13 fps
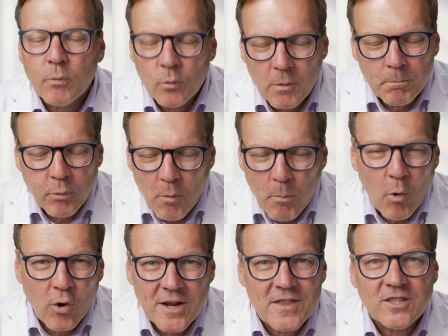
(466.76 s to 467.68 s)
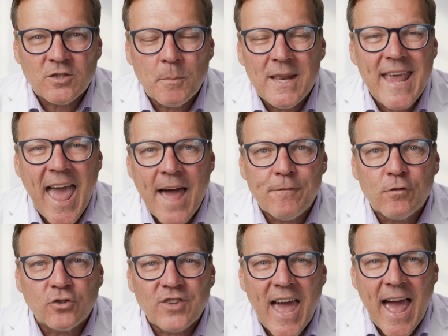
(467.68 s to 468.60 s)
reported this many
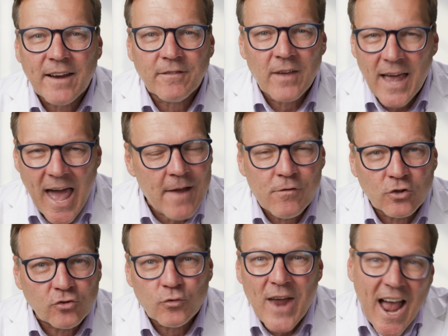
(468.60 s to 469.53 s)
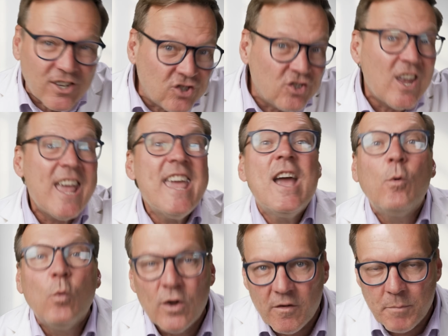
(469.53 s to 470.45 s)
adverse reactions,
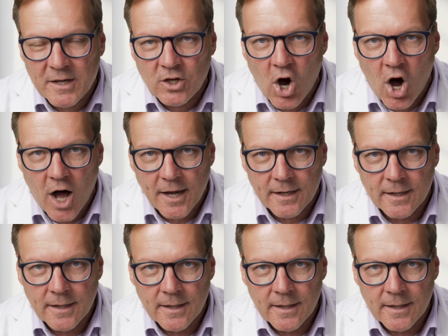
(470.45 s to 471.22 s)
it would have been gone.